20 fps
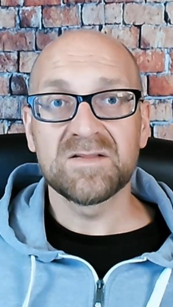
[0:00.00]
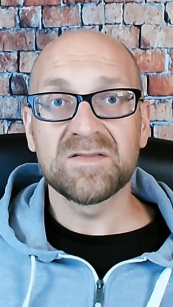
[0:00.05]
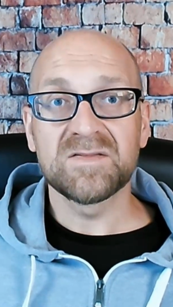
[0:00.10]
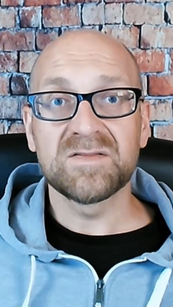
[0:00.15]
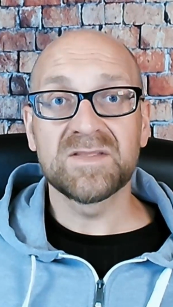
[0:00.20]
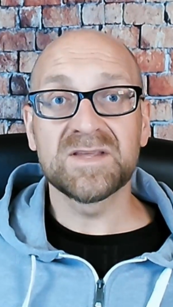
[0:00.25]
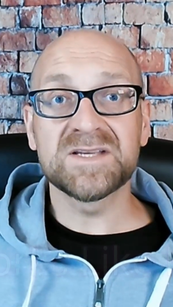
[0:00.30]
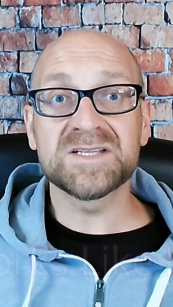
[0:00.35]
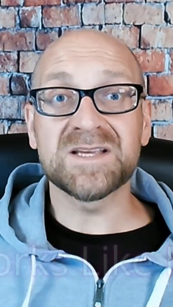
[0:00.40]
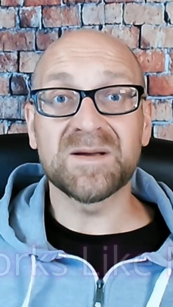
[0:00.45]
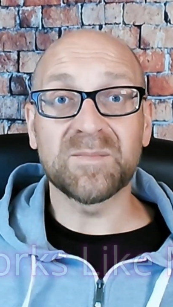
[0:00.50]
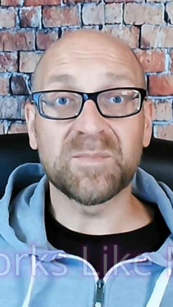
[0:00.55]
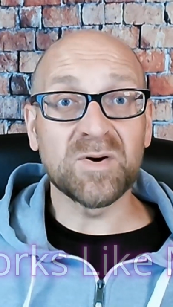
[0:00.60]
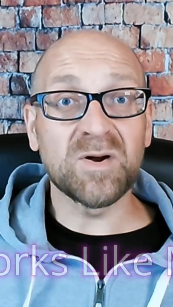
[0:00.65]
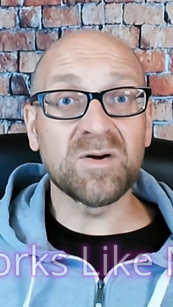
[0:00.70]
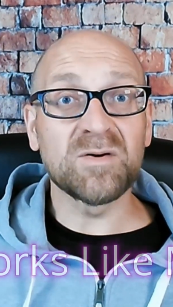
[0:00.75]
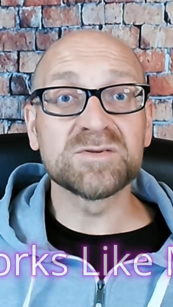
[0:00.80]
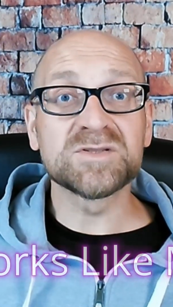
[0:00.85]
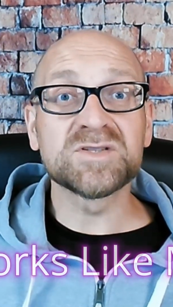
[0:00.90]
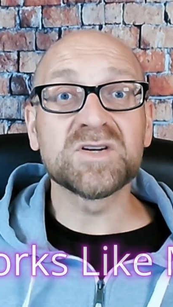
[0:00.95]
This
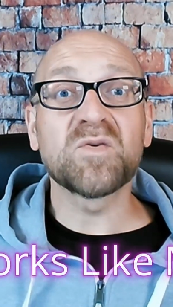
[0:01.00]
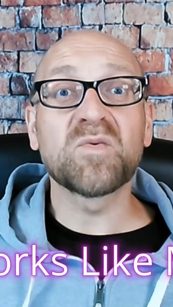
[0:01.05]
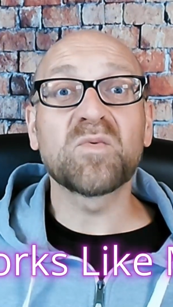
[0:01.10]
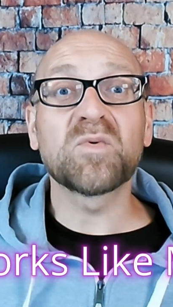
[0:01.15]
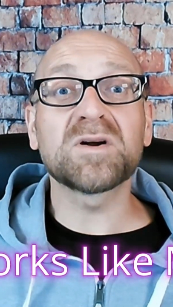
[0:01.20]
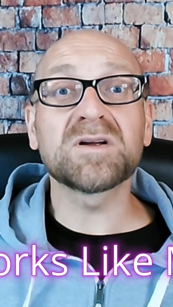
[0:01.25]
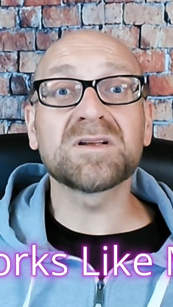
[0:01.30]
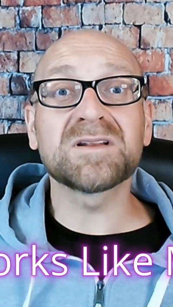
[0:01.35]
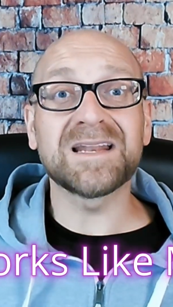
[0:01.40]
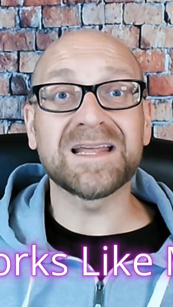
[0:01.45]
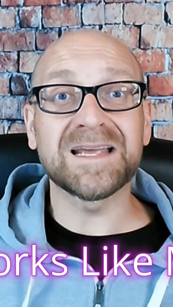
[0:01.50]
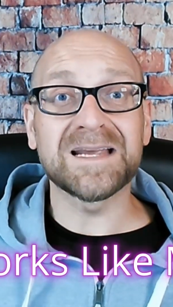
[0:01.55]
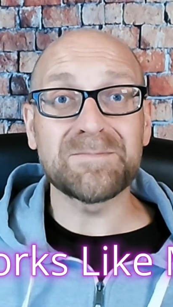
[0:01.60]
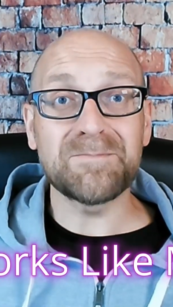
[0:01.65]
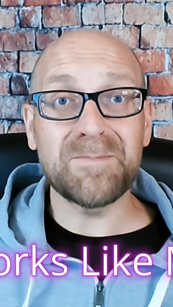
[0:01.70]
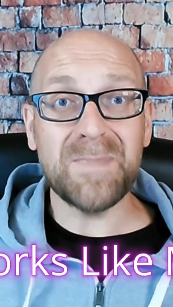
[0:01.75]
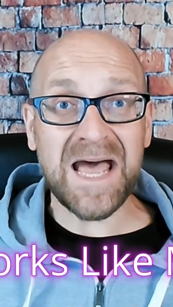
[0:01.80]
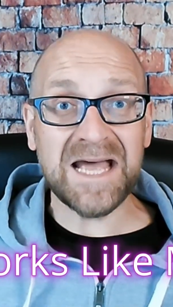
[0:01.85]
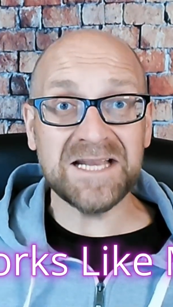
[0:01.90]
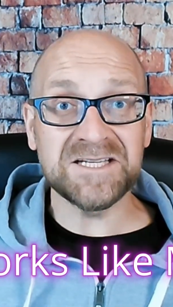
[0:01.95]
approach worked like
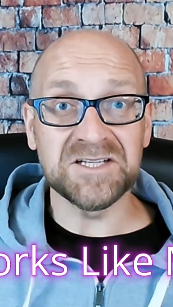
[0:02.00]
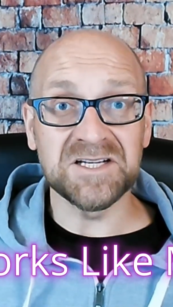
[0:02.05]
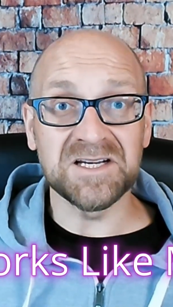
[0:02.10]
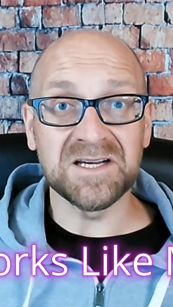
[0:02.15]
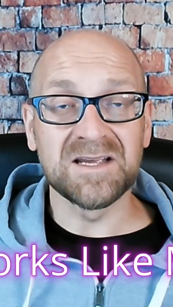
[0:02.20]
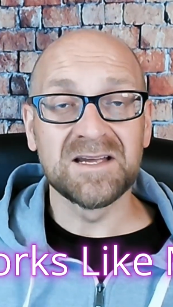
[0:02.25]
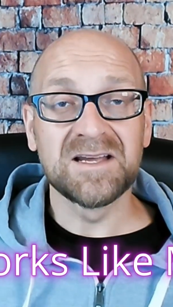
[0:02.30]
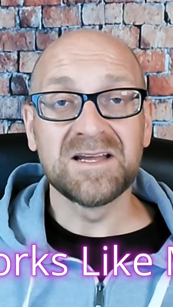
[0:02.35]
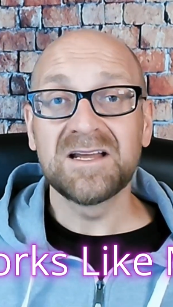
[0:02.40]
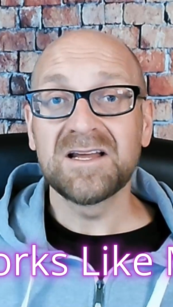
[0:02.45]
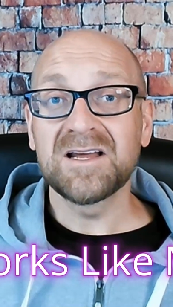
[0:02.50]
magic.